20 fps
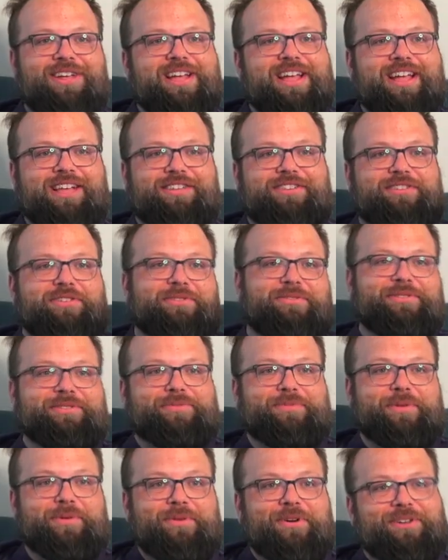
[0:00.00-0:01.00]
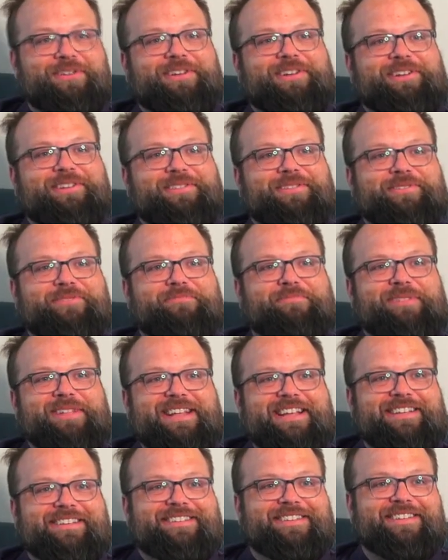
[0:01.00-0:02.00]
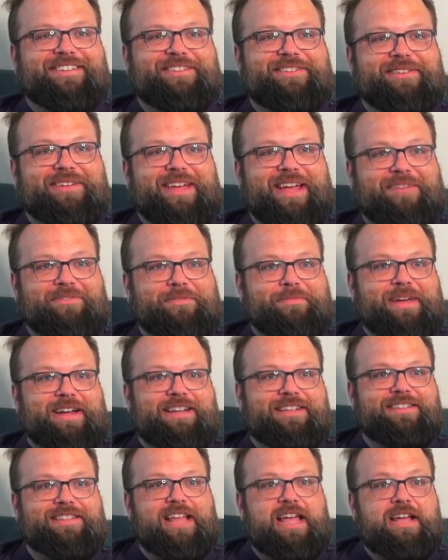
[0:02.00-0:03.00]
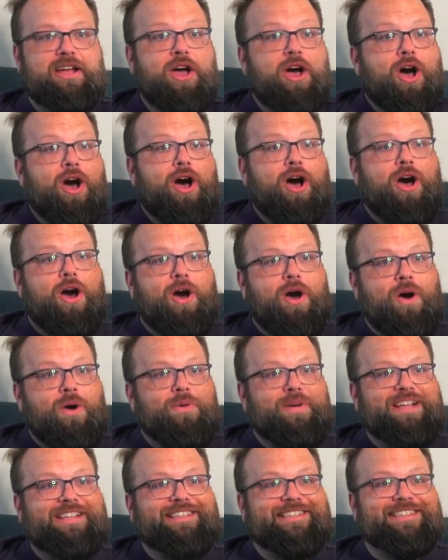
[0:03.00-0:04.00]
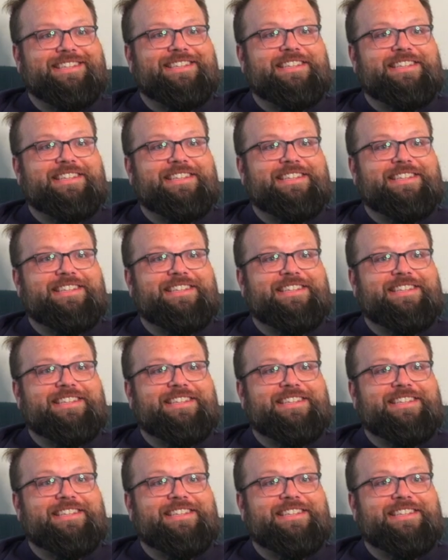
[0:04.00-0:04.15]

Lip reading: As soon as we walk into this place, everybody's like, oh, it's